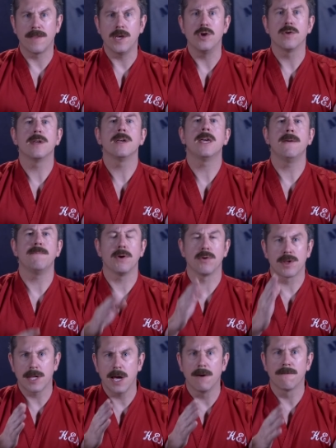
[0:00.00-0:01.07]
that you can keep
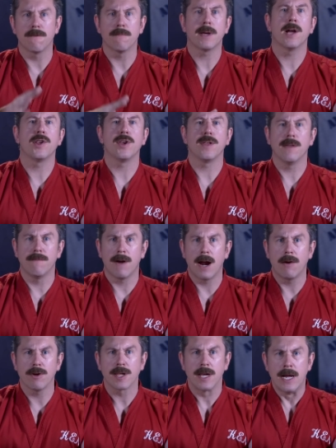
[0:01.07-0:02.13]
yourself from catching the
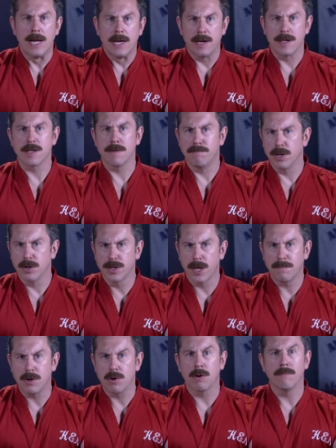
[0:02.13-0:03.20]
virus is to build up
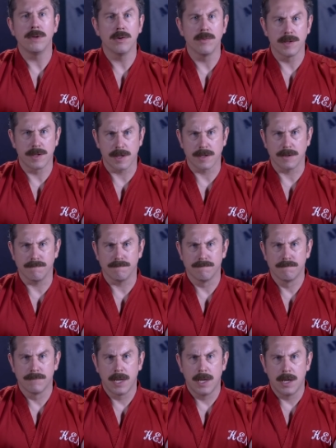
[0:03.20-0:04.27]
your immune system.
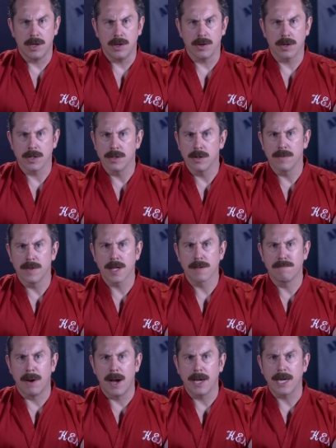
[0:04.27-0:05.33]
You can do this
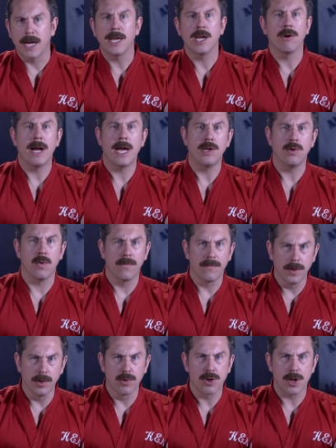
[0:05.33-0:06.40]
by getting your annual
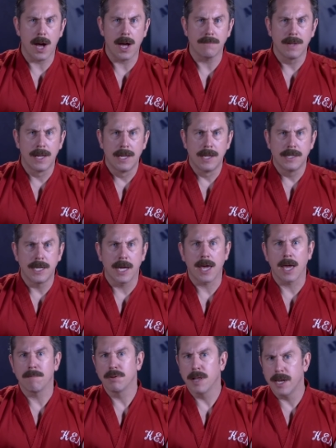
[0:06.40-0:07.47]
flu shot,
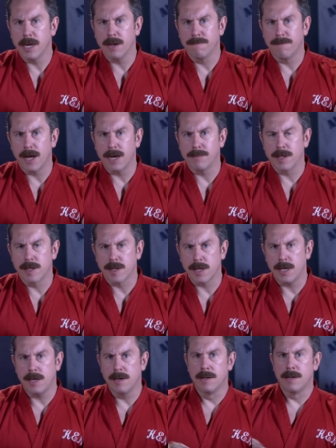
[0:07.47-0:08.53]
taking plenty of vitamin
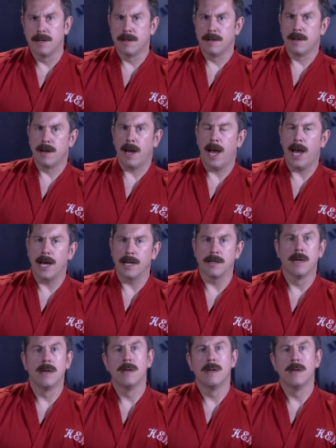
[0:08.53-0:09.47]
C, and